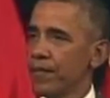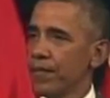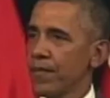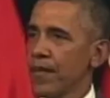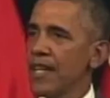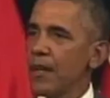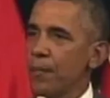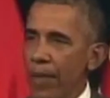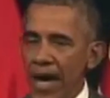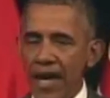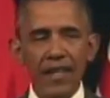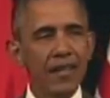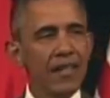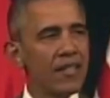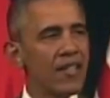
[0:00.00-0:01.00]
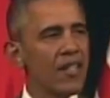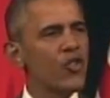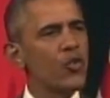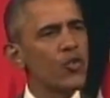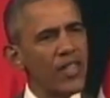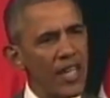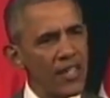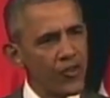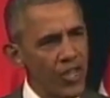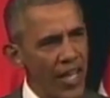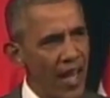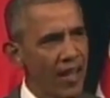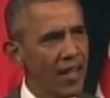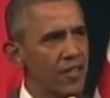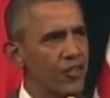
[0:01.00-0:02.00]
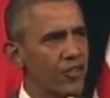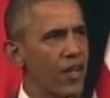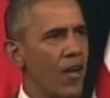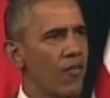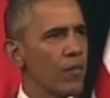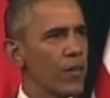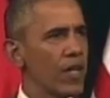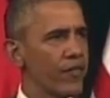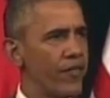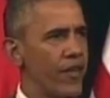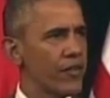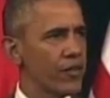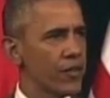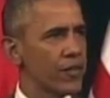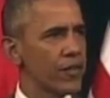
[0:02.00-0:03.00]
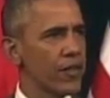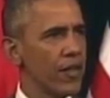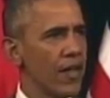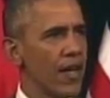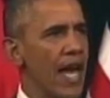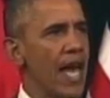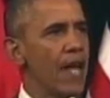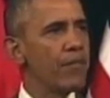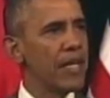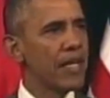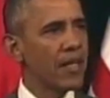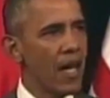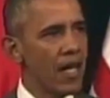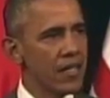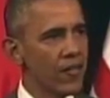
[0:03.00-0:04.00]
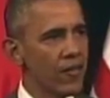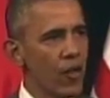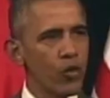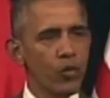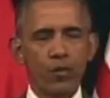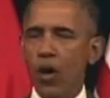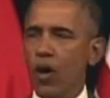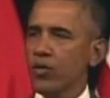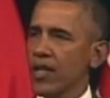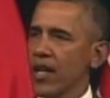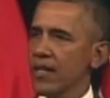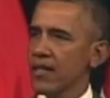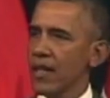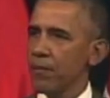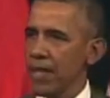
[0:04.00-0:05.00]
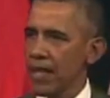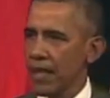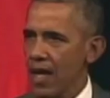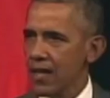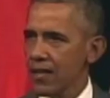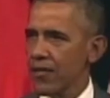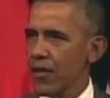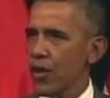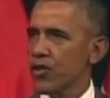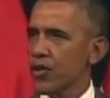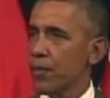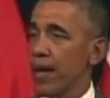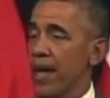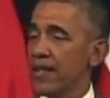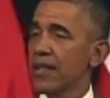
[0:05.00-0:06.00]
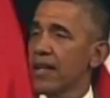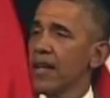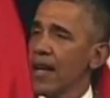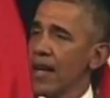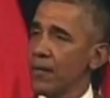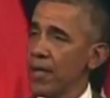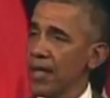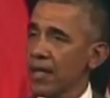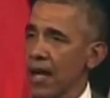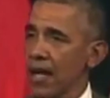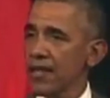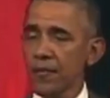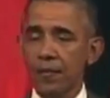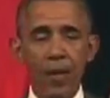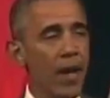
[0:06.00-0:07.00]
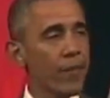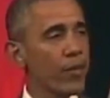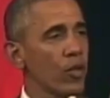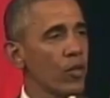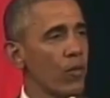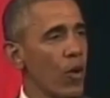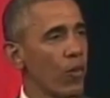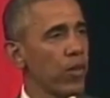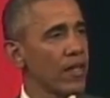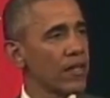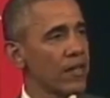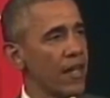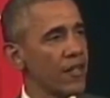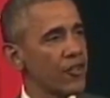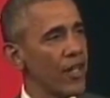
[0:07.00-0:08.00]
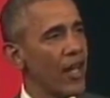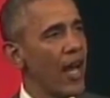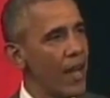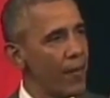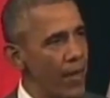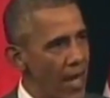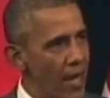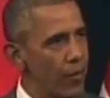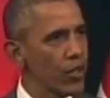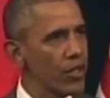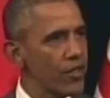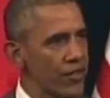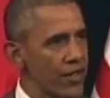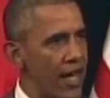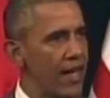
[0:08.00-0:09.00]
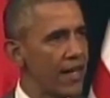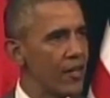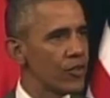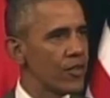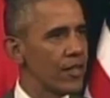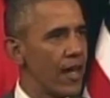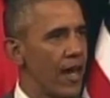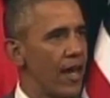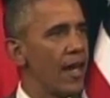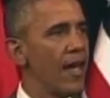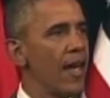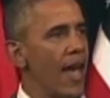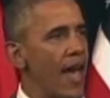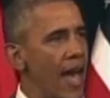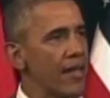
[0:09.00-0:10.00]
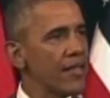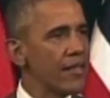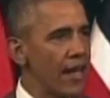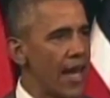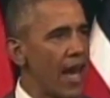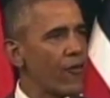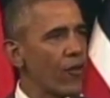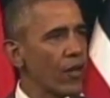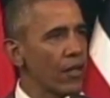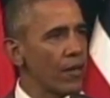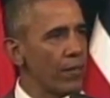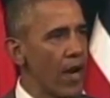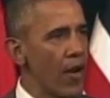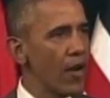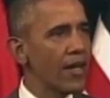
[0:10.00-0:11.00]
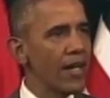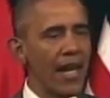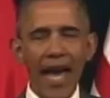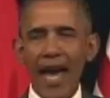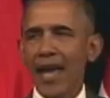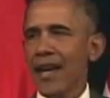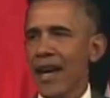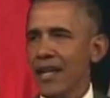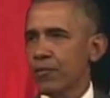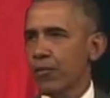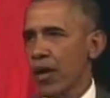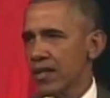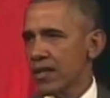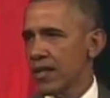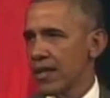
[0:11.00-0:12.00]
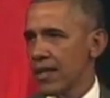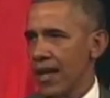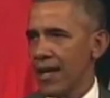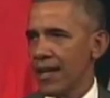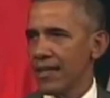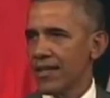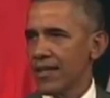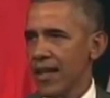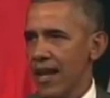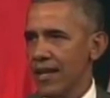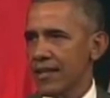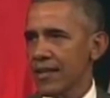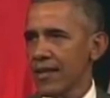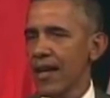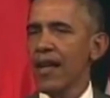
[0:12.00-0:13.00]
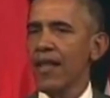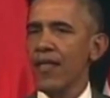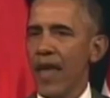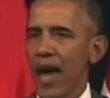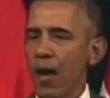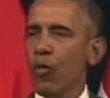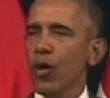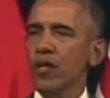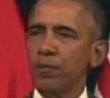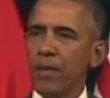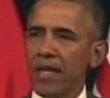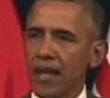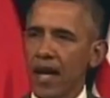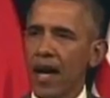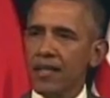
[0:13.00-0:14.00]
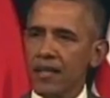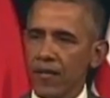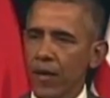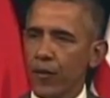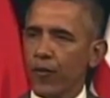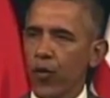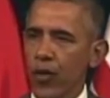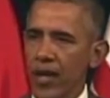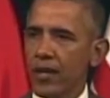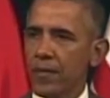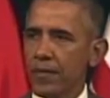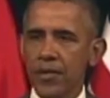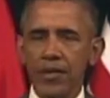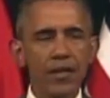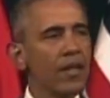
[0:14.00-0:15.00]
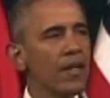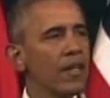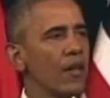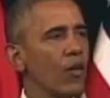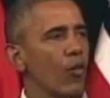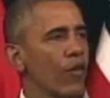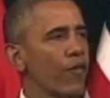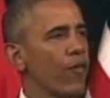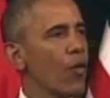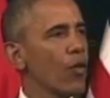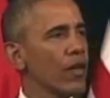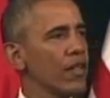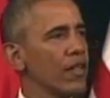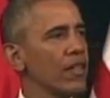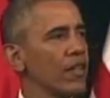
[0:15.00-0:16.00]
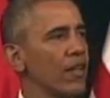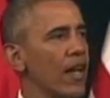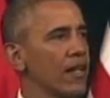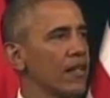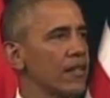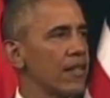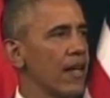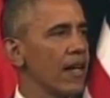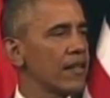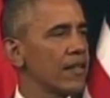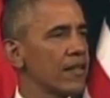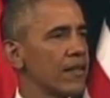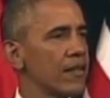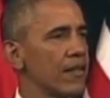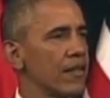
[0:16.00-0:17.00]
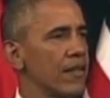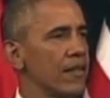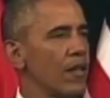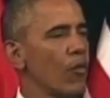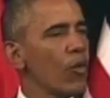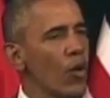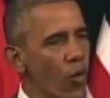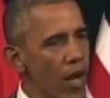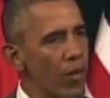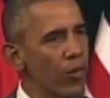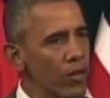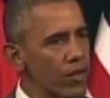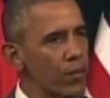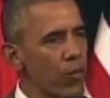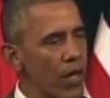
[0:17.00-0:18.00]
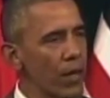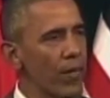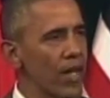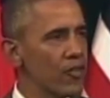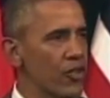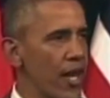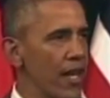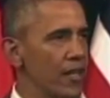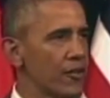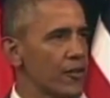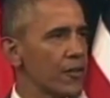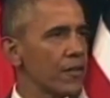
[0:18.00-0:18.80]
They debated these issues. They challenged government officials. And because of those protests, and because of those debates, and because of popular mobilization, I'm able to stand here today as an African American and as President of the United States. That was because of the freedoms that were afforded in the United States, that we were able to bring about change.